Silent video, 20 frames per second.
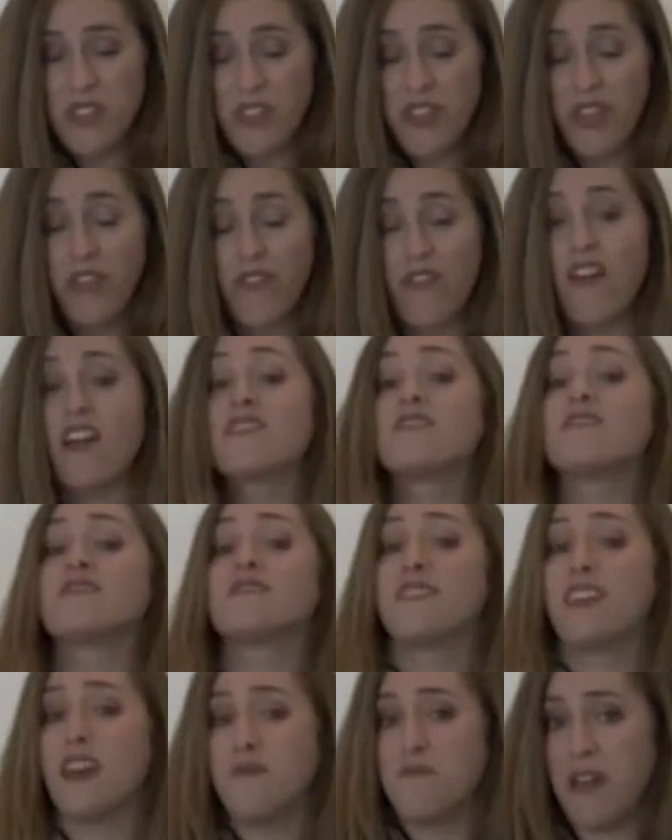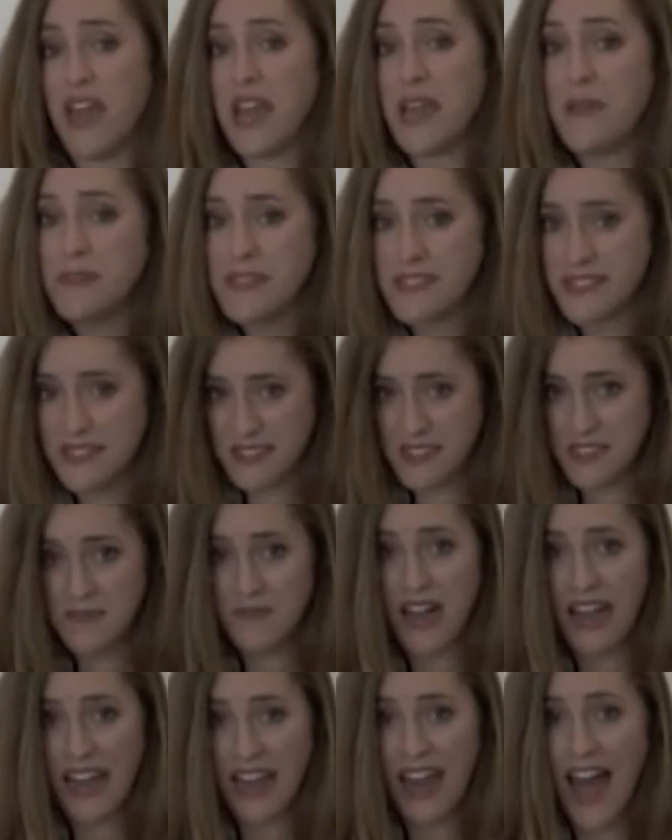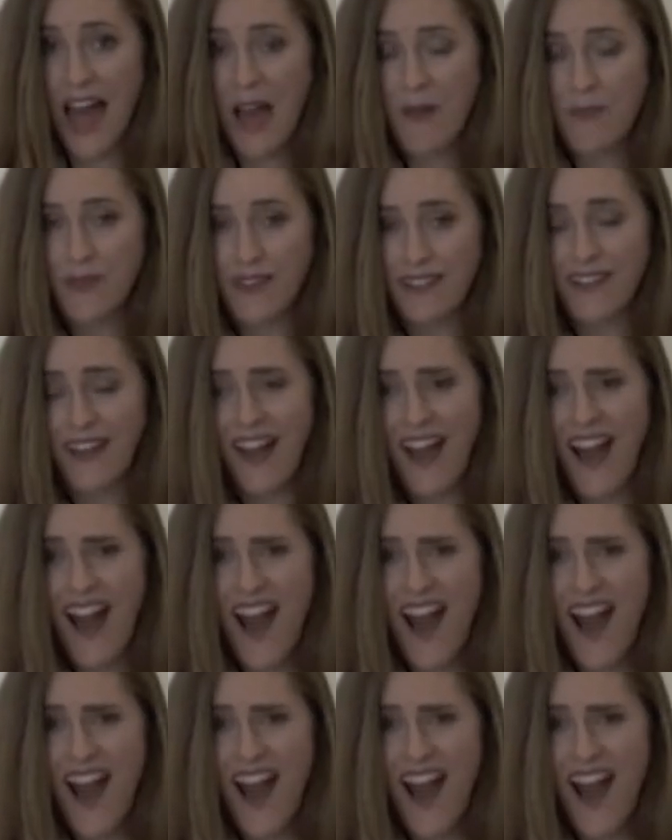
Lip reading: thrust their babies into my lap, and